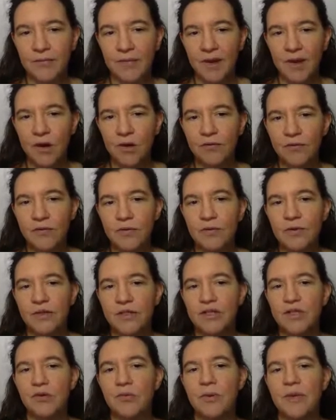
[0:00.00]
Of
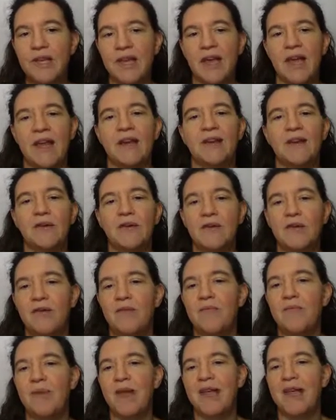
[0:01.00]
course, we can
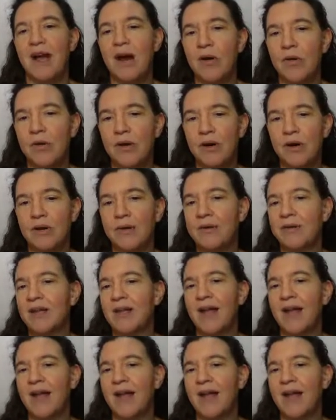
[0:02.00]
make our